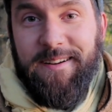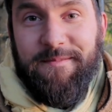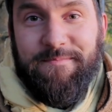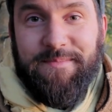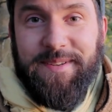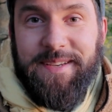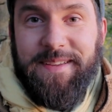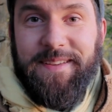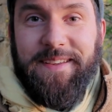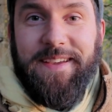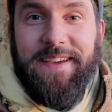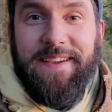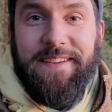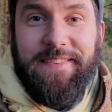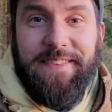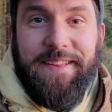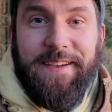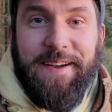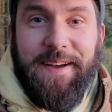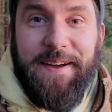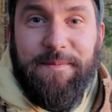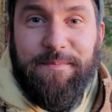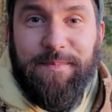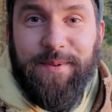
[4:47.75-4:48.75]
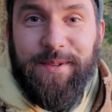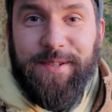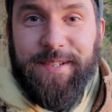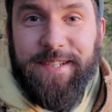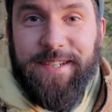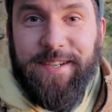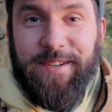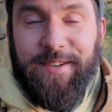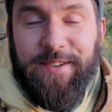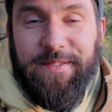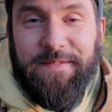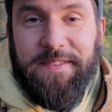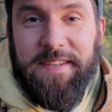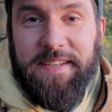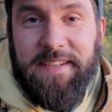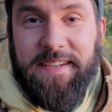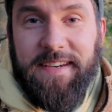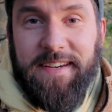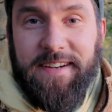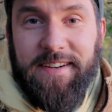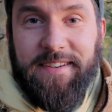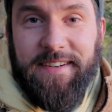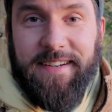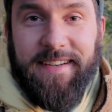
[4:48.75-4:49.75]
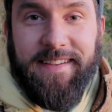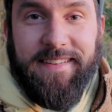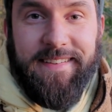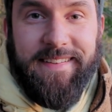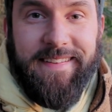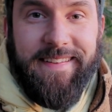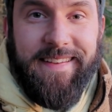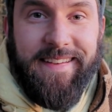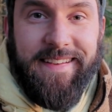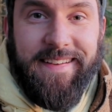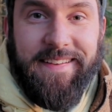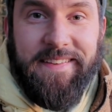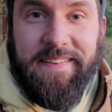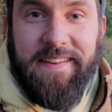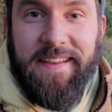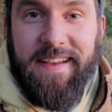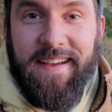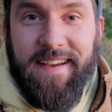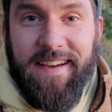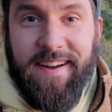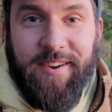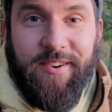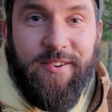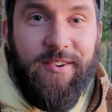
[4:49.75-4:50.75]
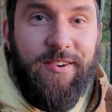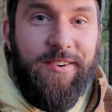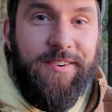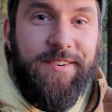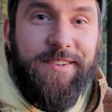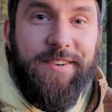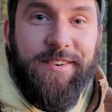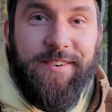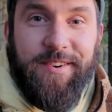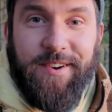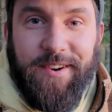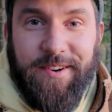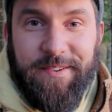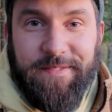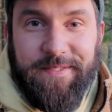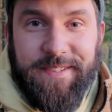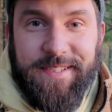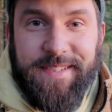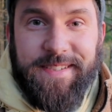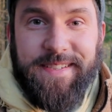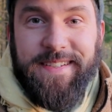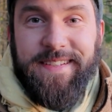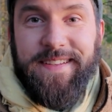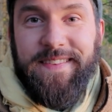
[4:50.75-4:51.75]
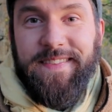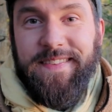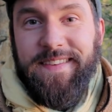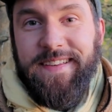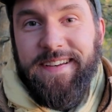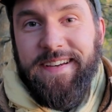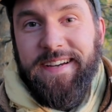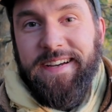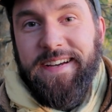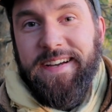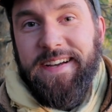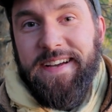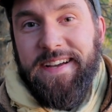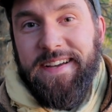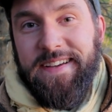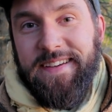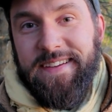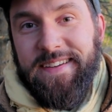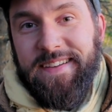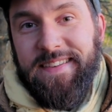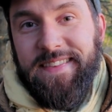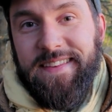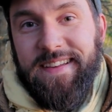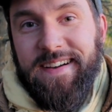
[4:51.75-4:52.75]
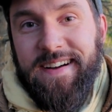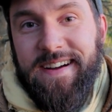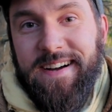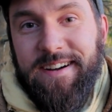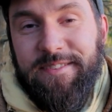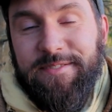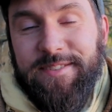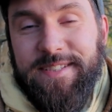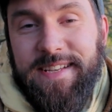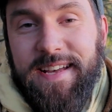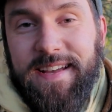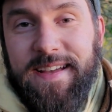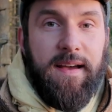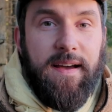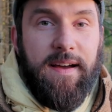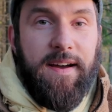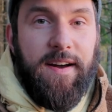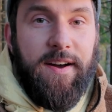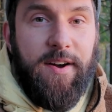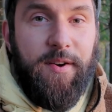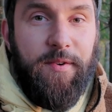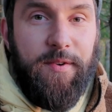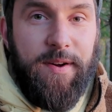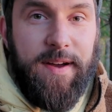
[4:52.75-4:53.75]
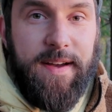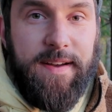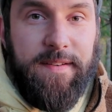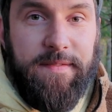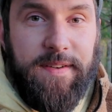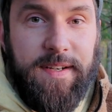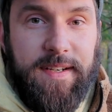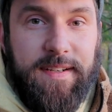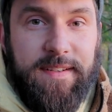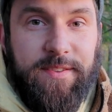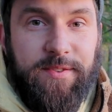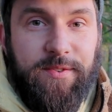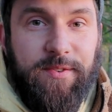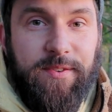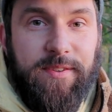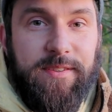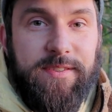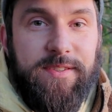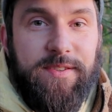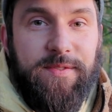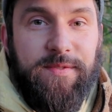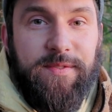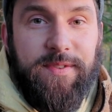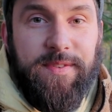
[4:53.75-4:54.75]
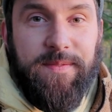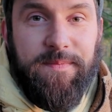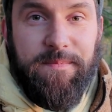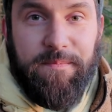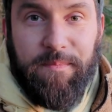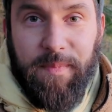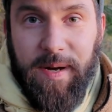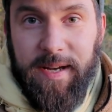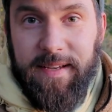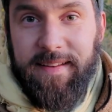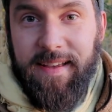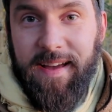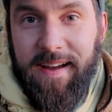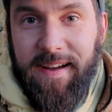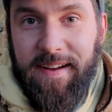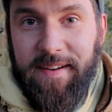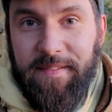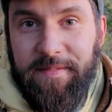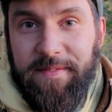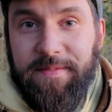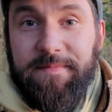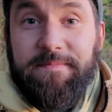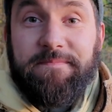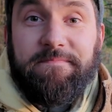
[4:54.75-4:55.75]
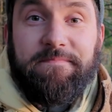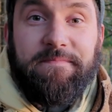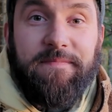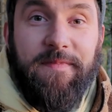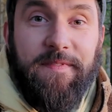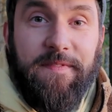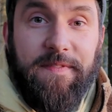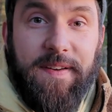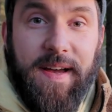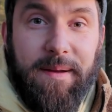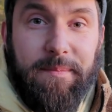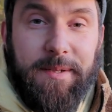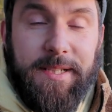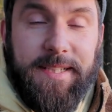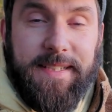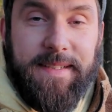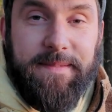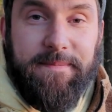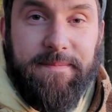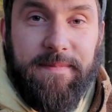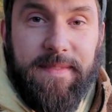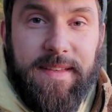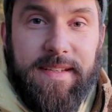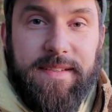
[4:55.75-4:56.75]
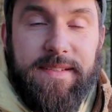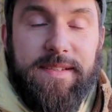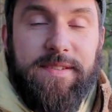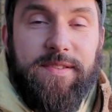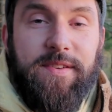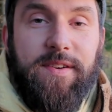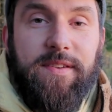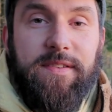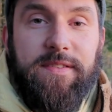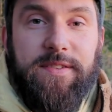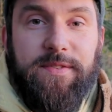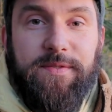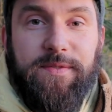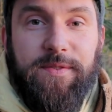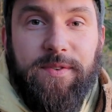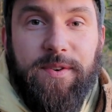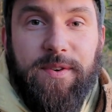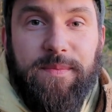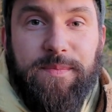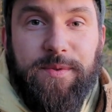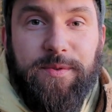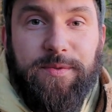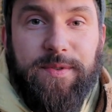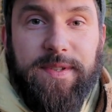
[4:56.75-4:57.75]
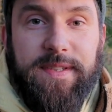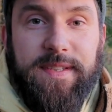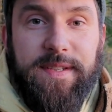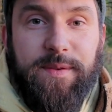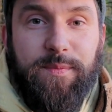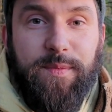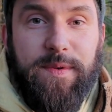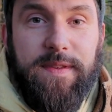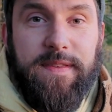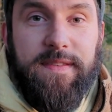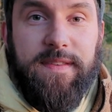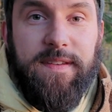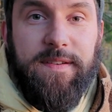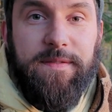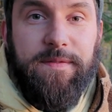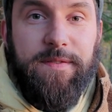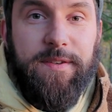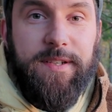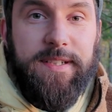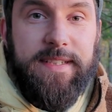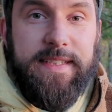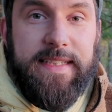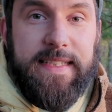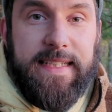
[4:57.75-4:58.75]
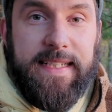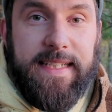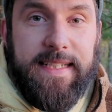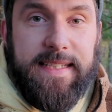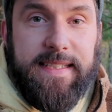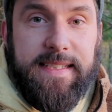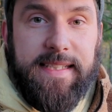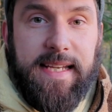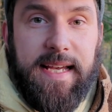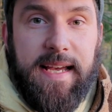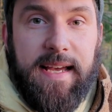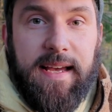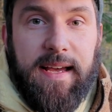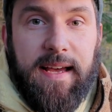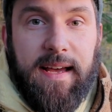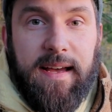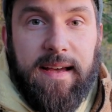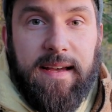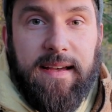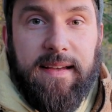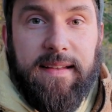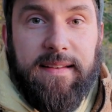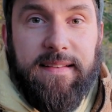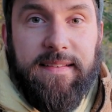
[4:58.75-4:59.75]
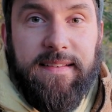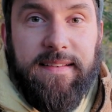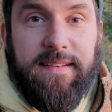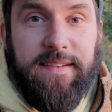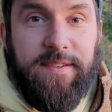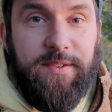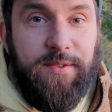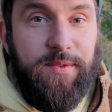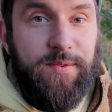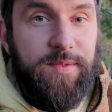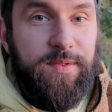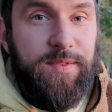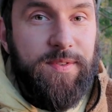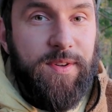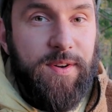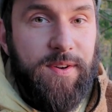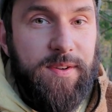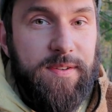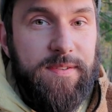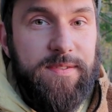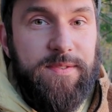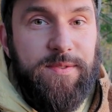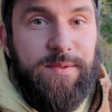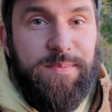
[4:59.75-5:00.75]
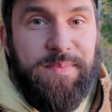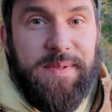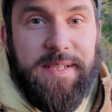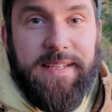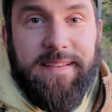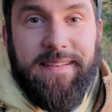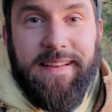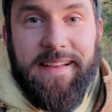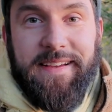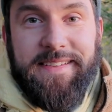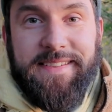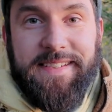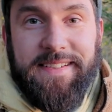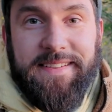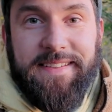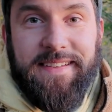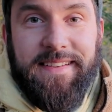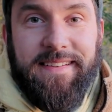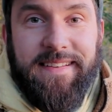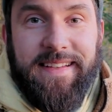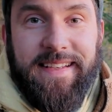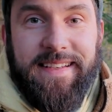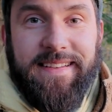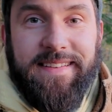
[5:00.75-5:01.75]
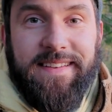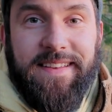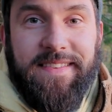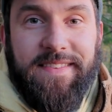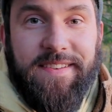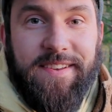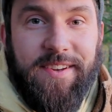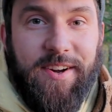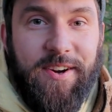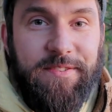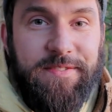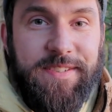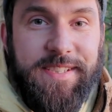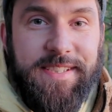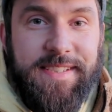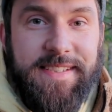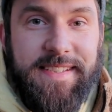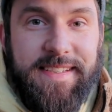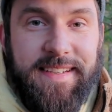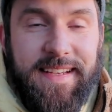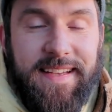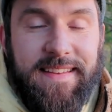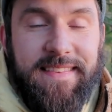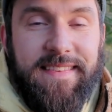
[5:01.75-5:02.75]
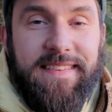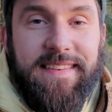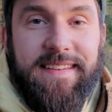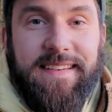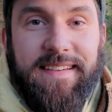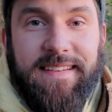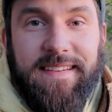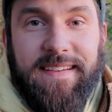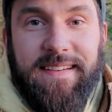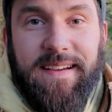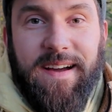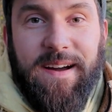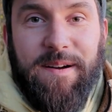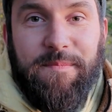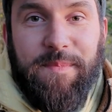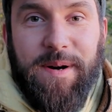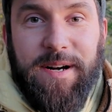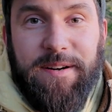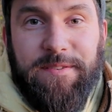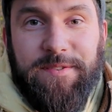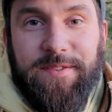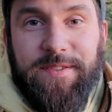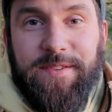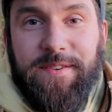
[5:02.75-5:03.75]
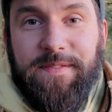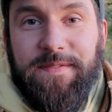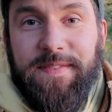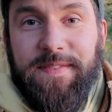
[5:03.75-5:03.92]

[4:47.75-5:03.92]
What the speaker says: be the employee of the year and get a corner office in the house. However, you also might have family. This is also a community with different needs. And you could also be like sitting late in the office and thinking about your